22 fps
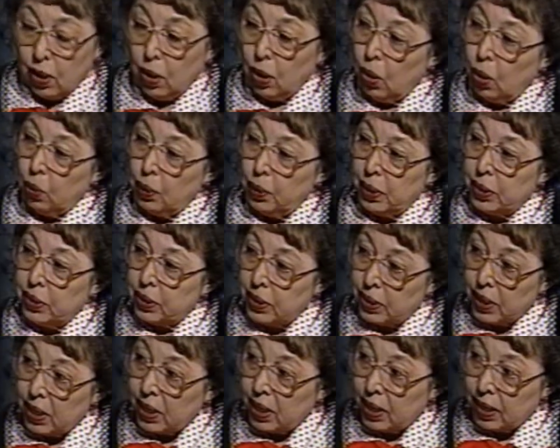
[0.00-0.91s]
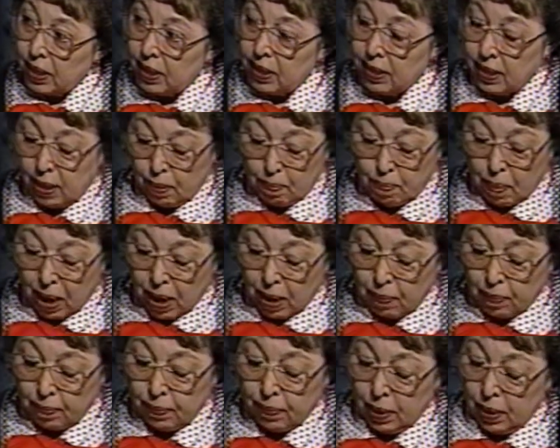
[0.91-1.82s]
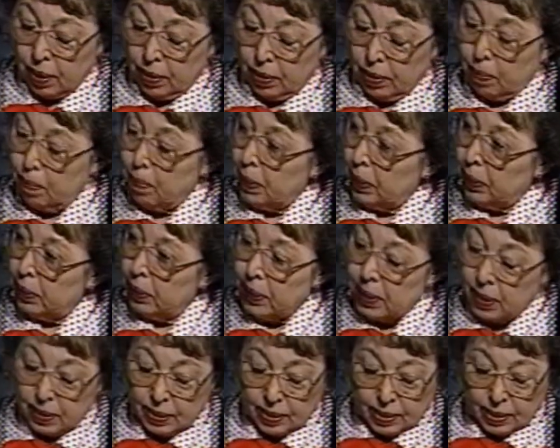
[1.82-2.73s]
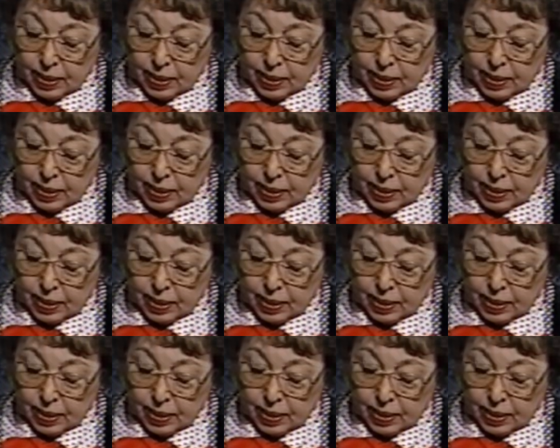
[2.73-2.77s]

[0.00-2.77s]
Only today they bomb the buildings